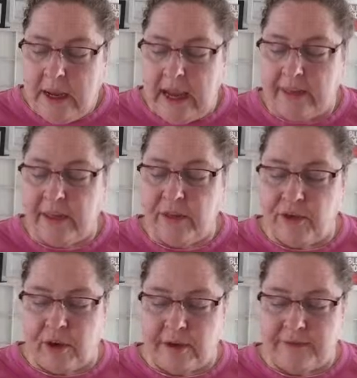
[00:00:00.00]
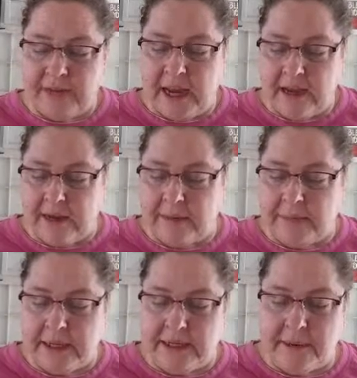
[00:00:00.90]
And then the thought of
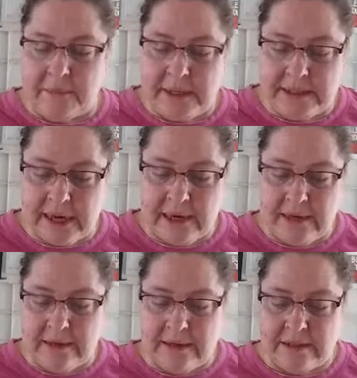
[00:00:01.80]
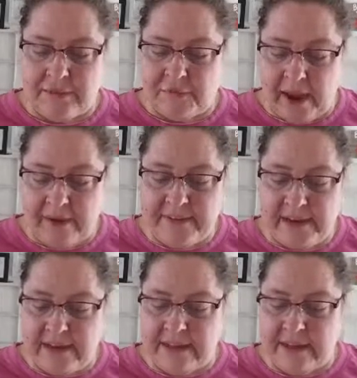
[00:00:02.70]
time. Is it midnight? Is it 5
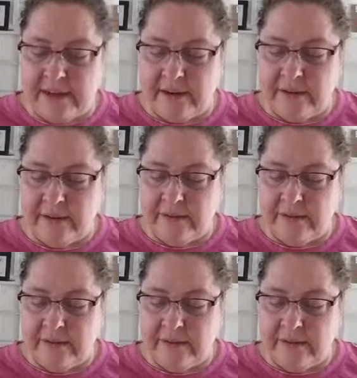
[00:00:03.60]
days later?